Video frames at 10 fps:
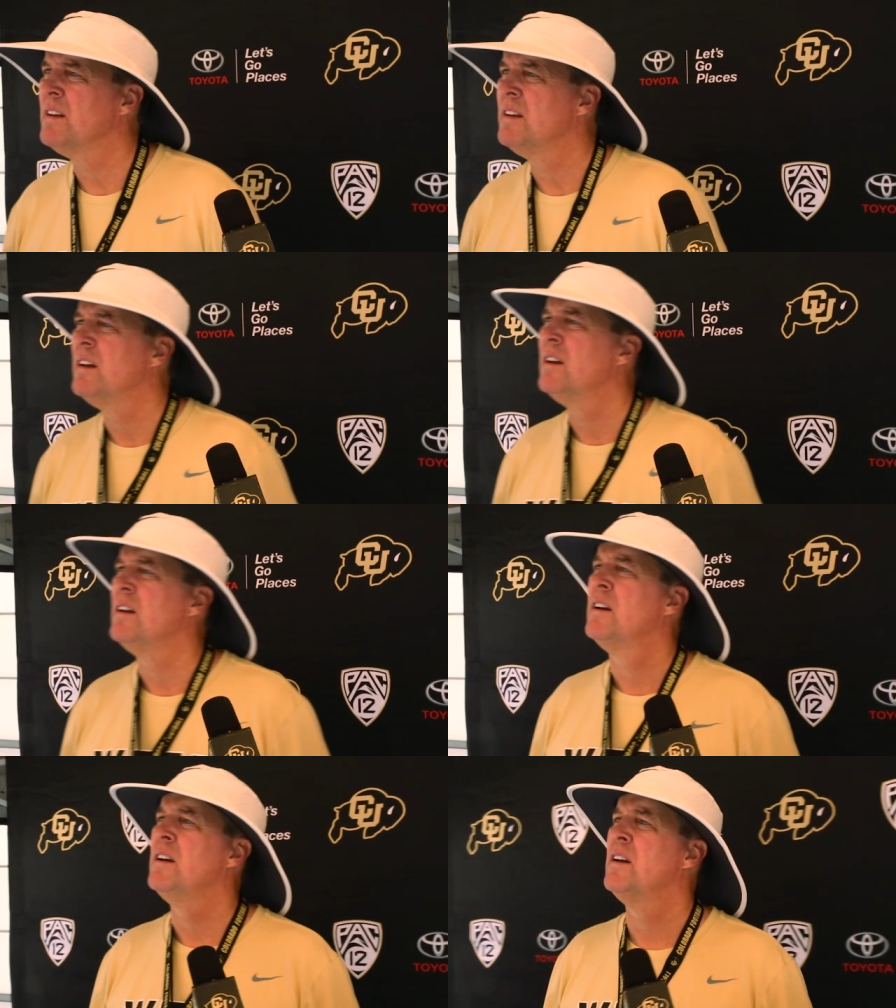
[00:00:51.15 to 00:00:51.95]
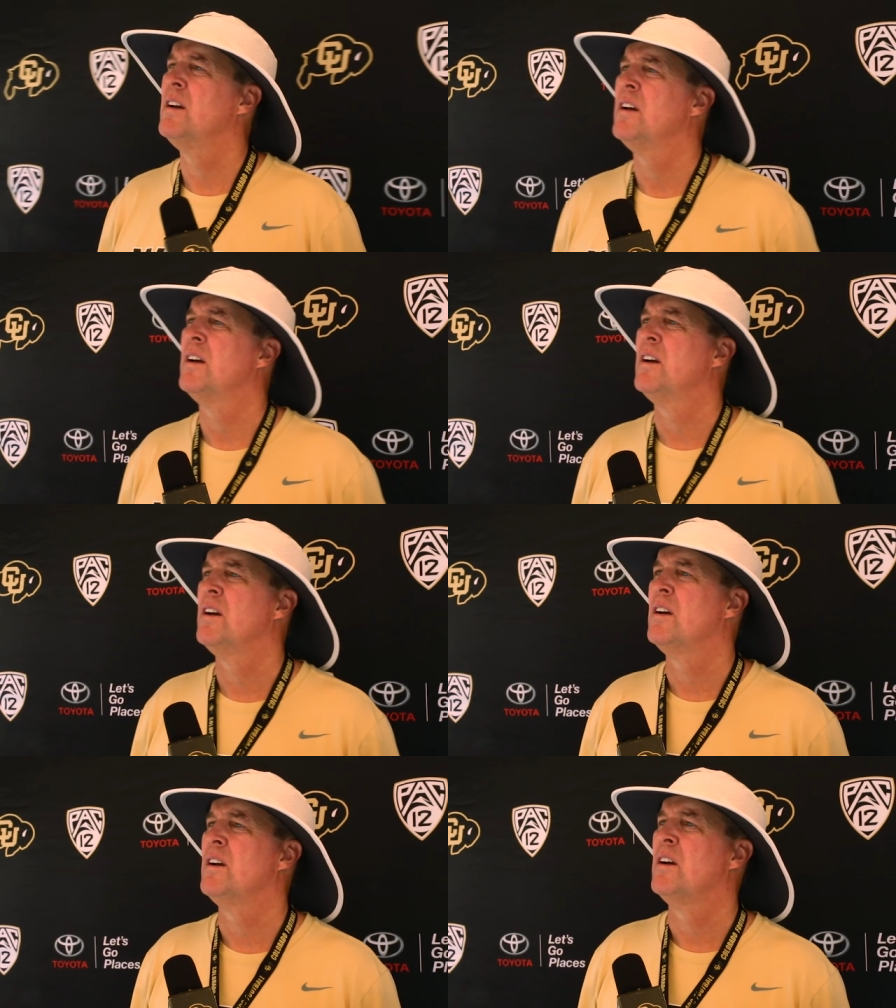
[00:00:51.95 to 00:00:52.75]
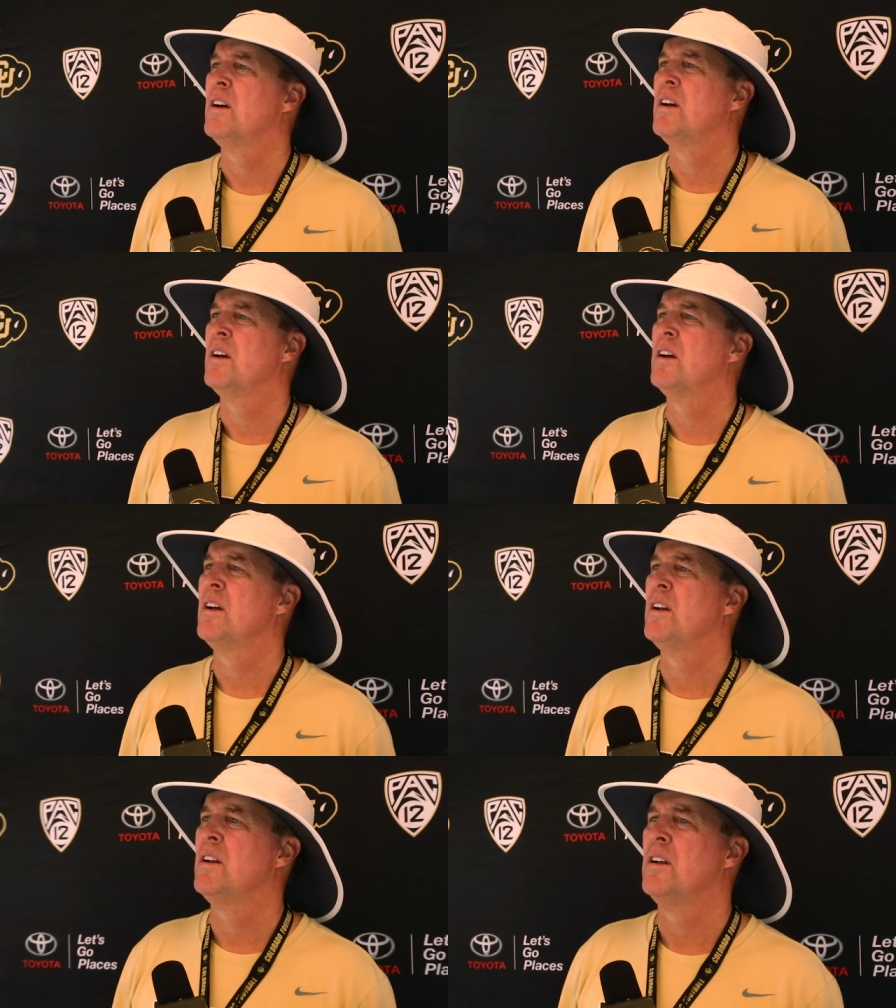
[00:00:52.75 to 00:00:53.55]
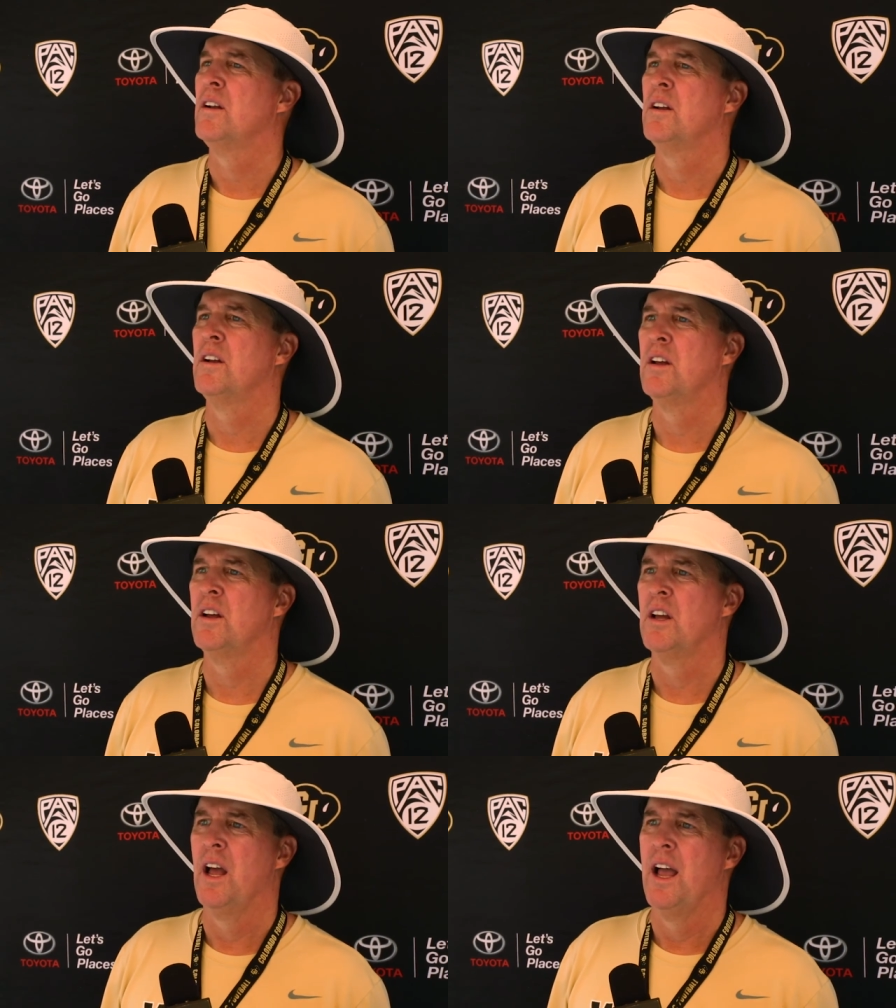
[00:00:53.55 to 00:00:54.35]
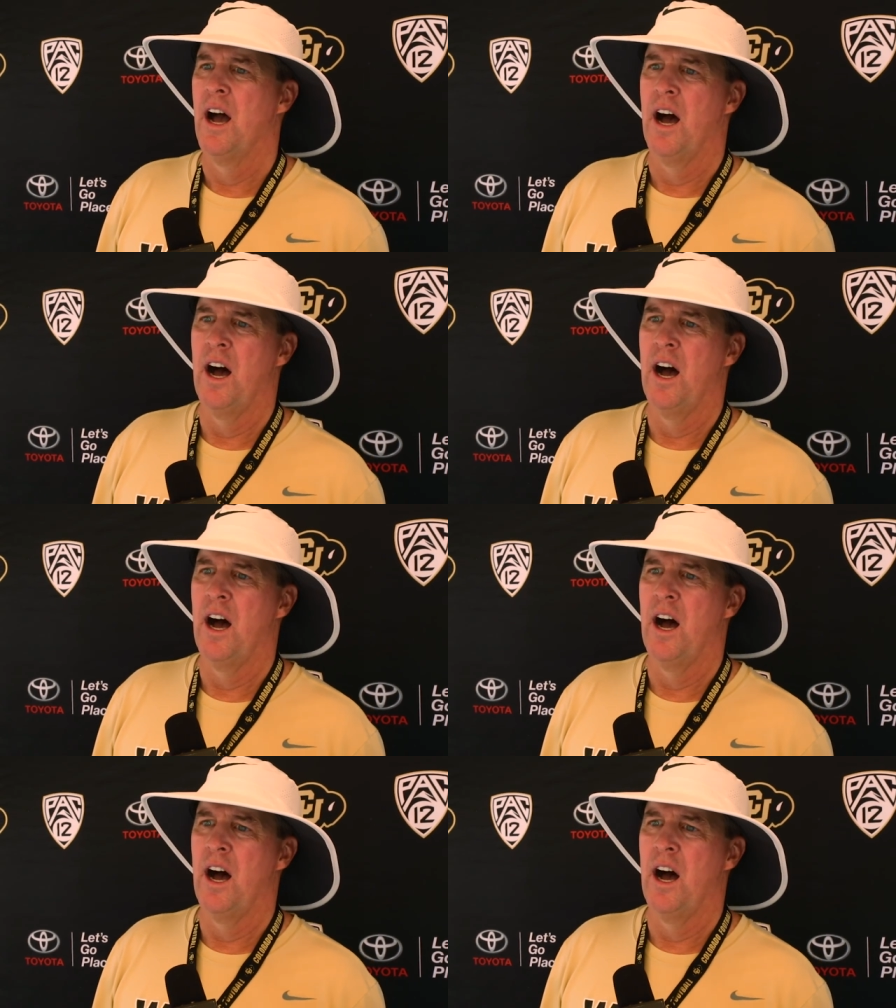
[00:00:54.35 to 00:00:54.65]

football kind of affect you guys' preparation for this week?